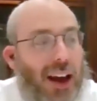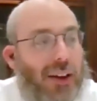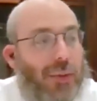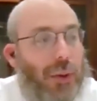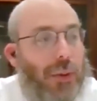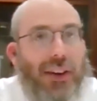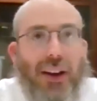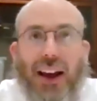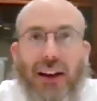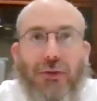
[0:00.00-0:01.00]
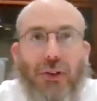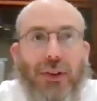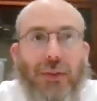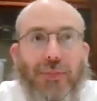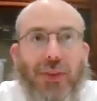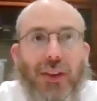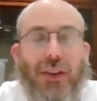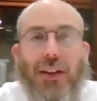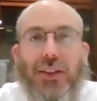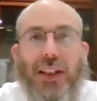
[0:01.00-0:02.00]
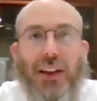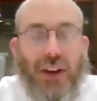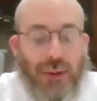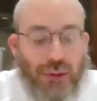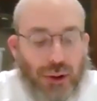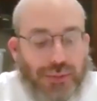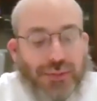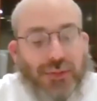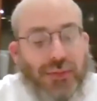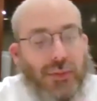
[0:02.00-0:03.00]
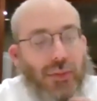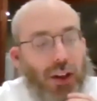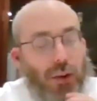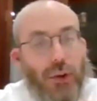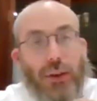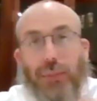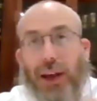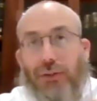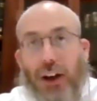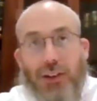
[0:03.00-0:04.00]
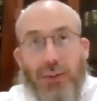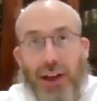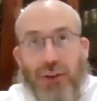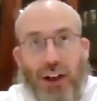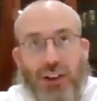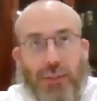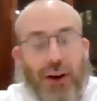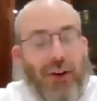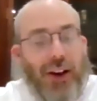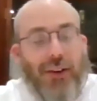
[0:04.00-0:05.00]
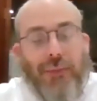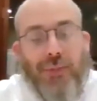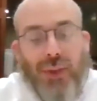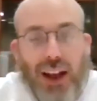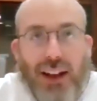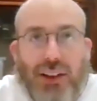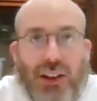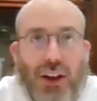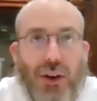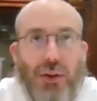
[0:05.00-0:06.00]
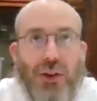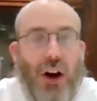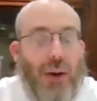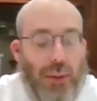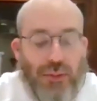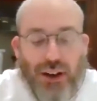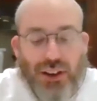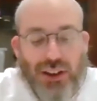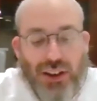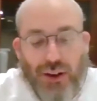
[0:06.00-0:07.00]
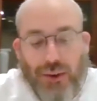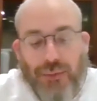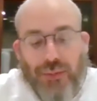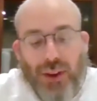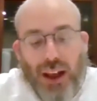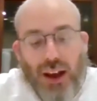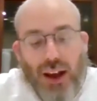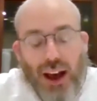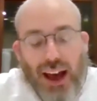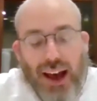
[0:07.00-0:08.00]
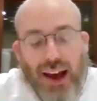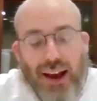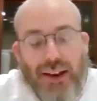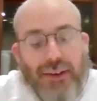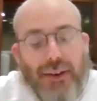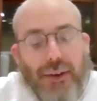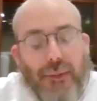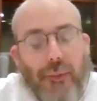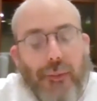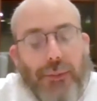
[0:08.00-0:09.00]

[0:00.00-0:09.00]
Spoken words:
And we went to Hebron, to the city of Hebron, where the patriarchs and matriarchs are buried. And there's a huge army presence there. And